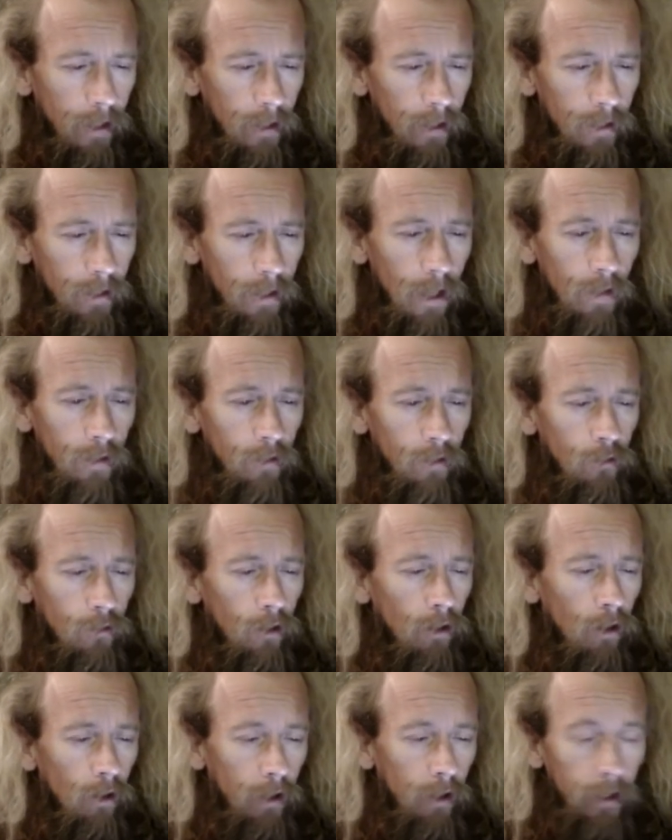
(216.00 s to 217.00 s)
Now, there's a
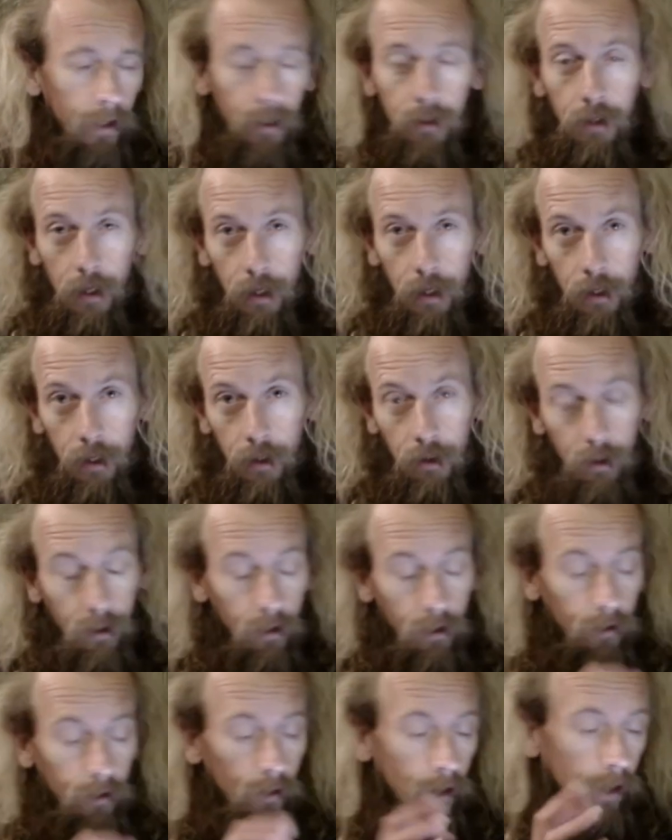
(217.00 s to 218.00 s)
lot in there,
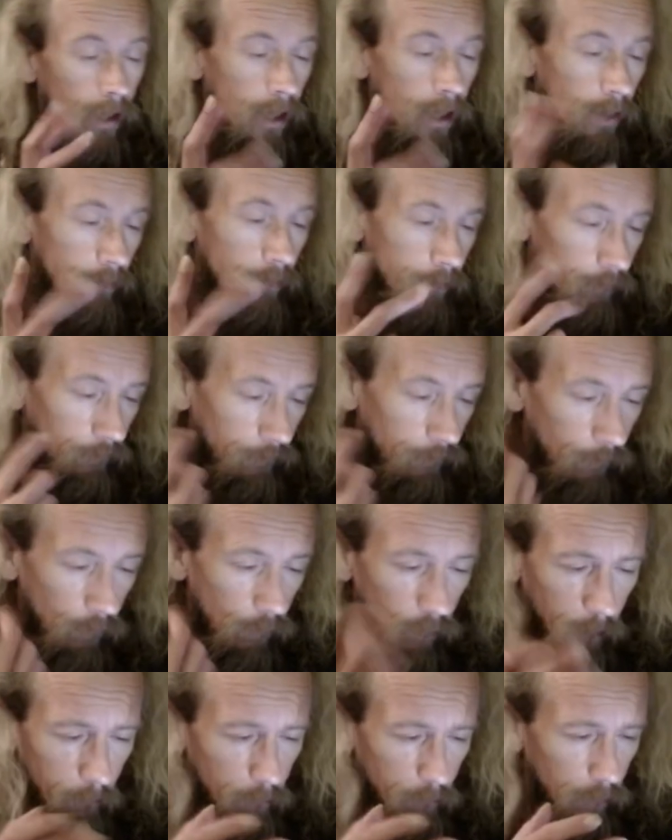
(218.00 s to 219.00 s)
and I haven't
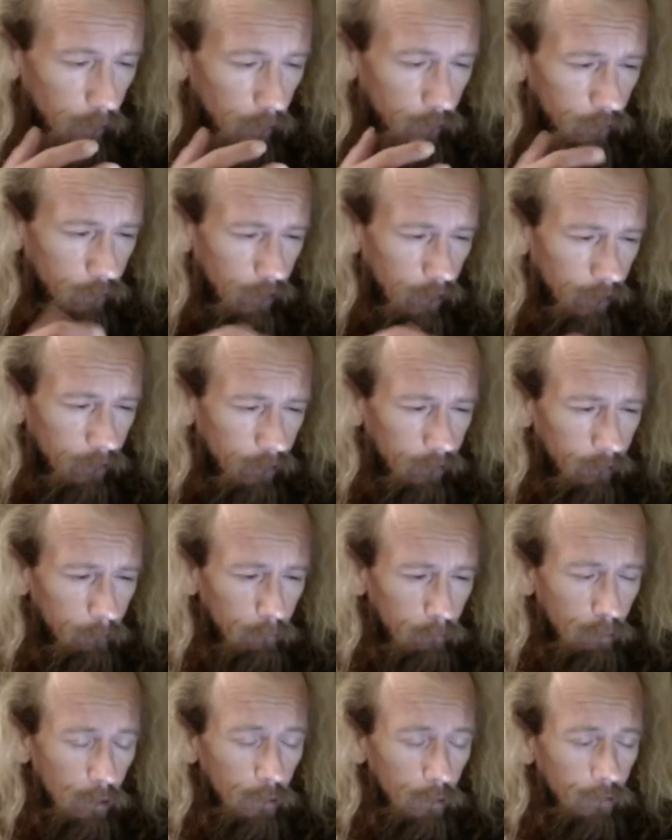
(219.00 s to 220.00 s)
fully process,
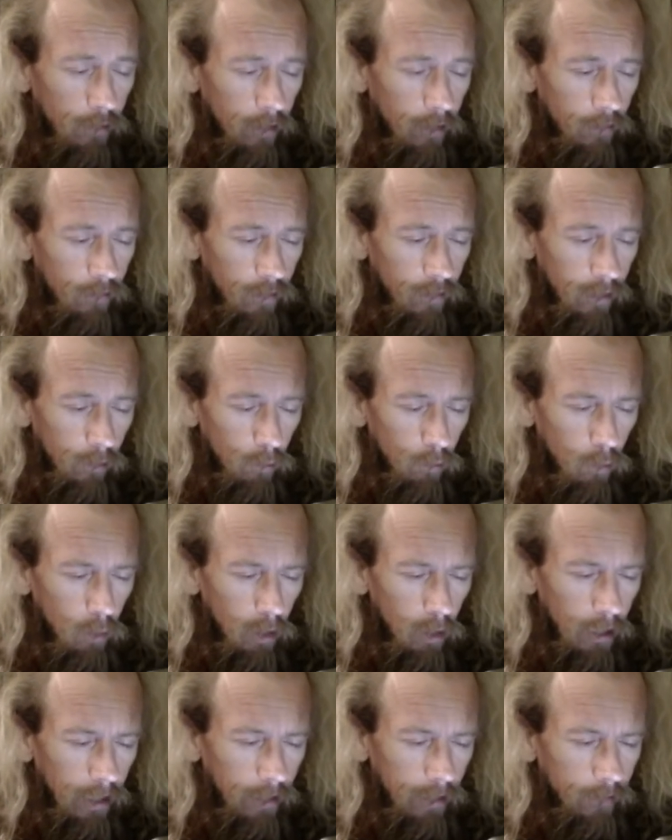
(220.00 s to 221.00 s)
processed it all
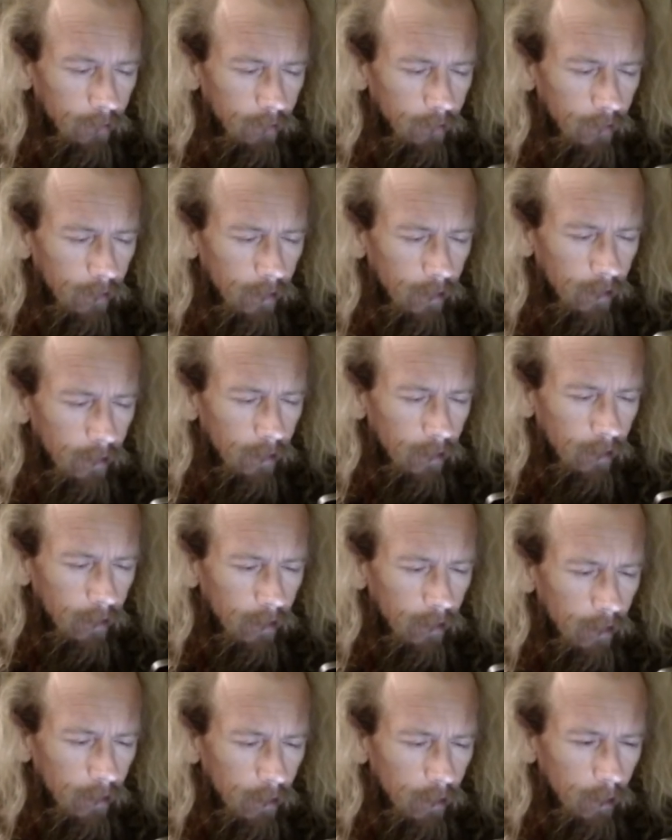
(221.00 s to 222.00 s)
yet.
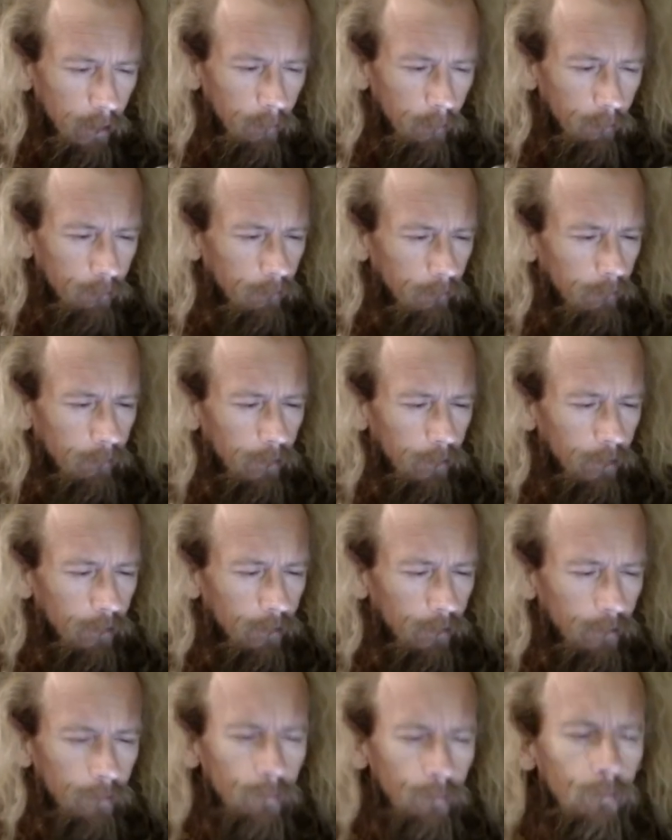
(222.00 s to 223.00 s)
Um,
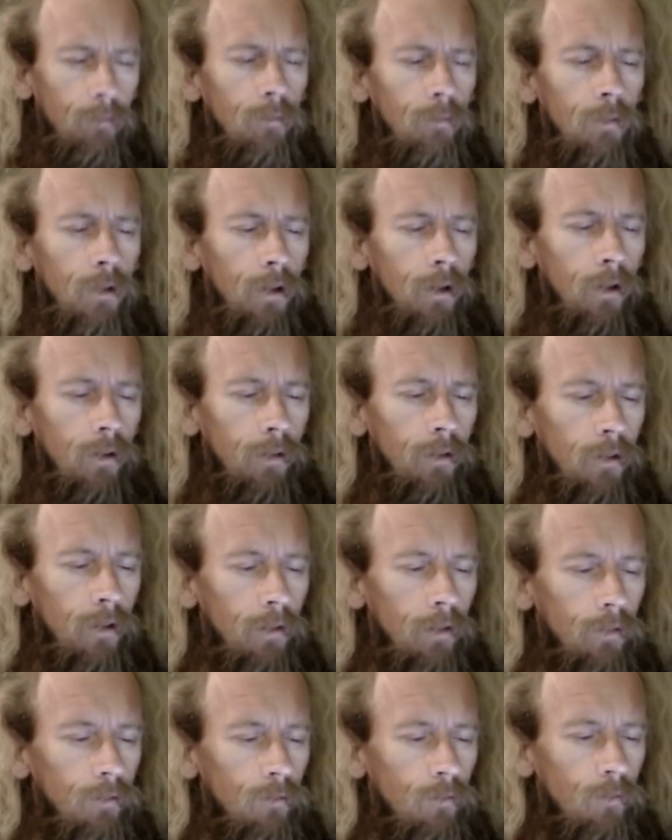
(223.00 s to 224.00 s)
you know,
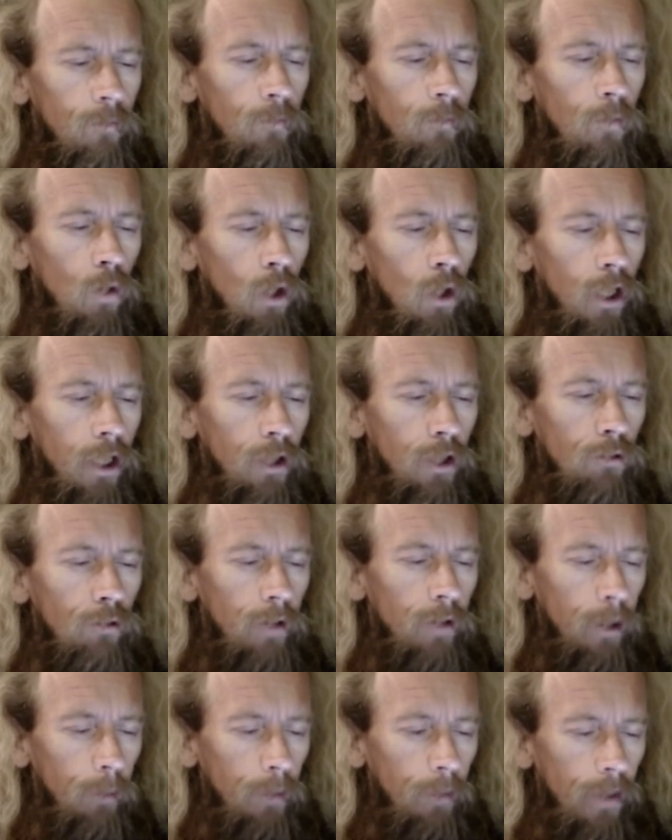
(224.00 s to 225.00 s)
fully
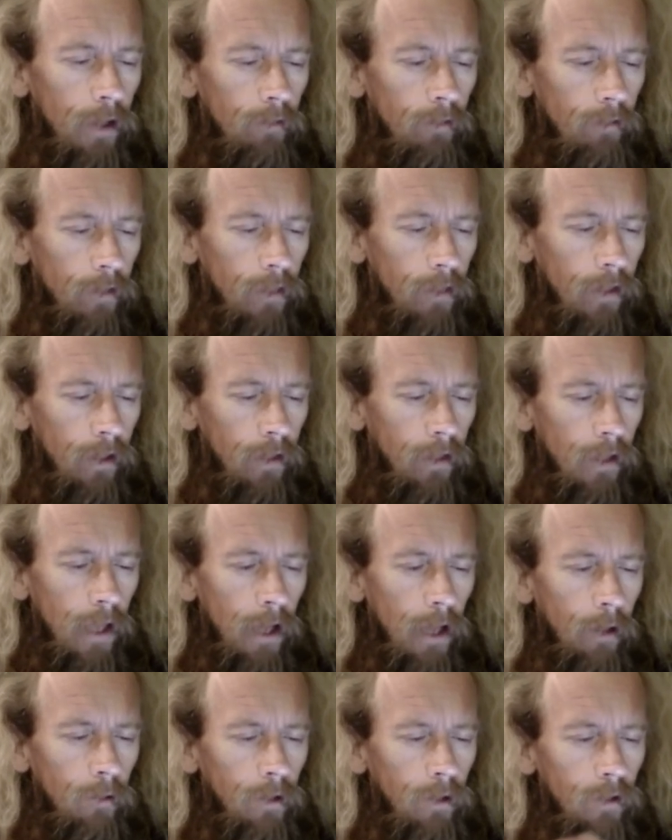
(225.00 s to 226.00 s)
agree with everything
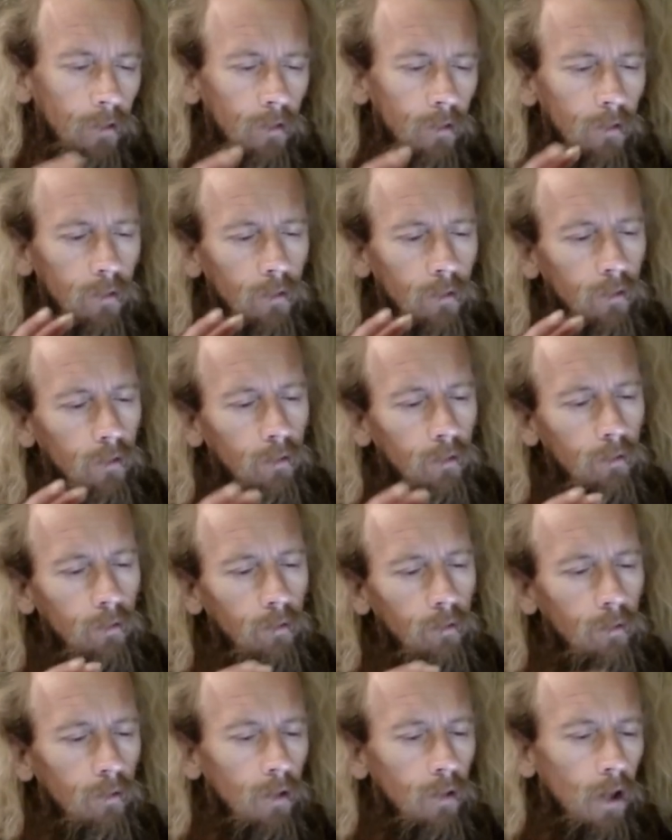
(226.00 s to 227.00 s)
there, and it's
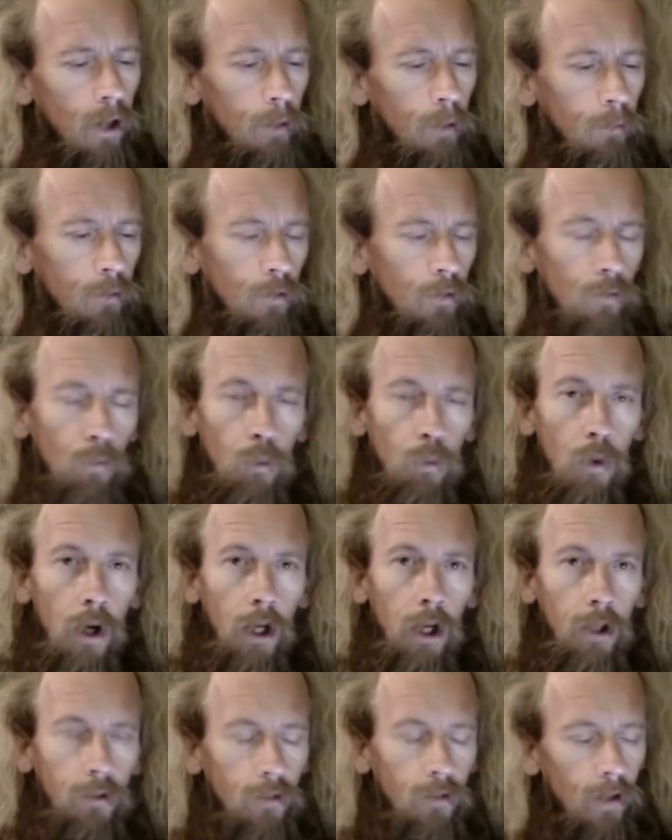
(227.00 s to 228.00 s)
terms of
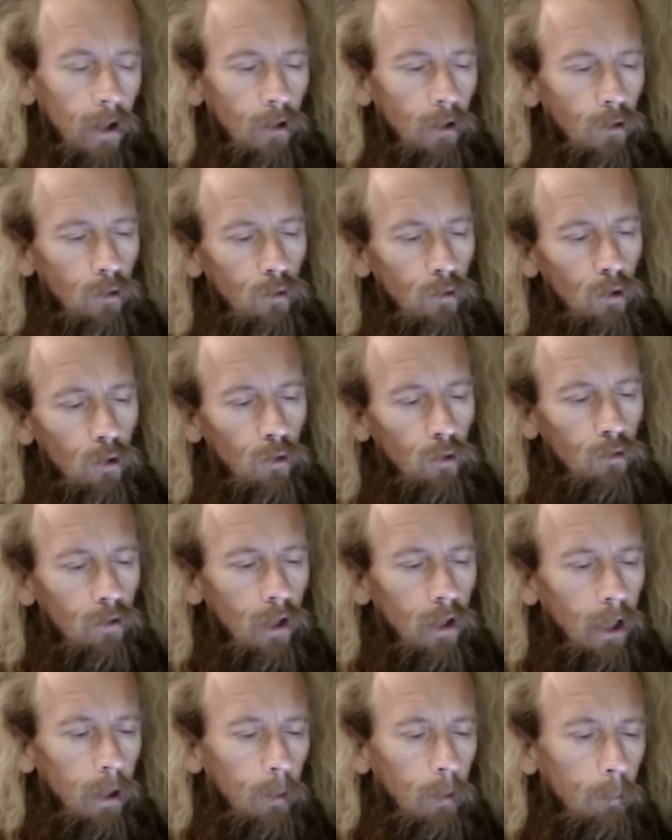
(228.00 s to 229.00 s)
words that you use,
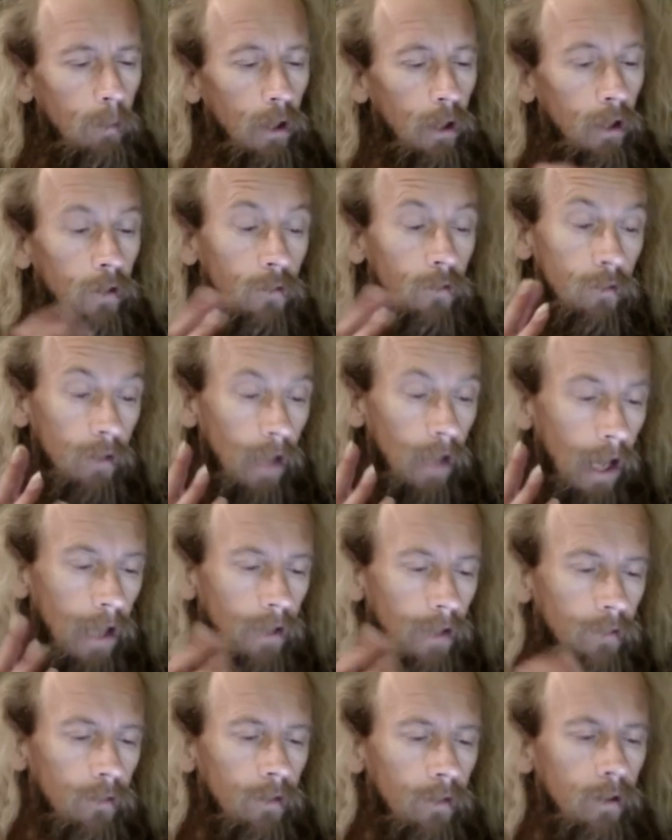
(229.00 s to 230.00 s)
like
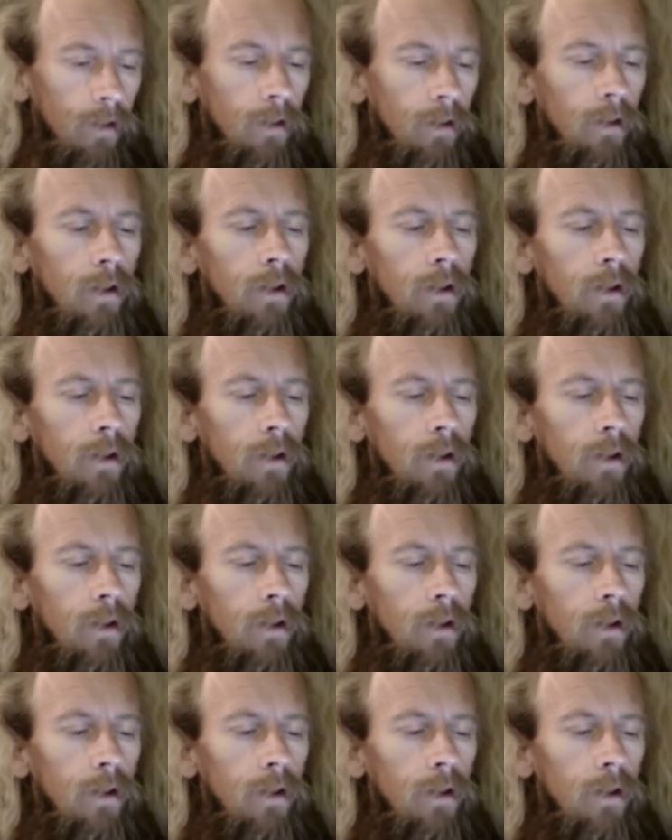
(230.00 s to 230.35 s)
personality.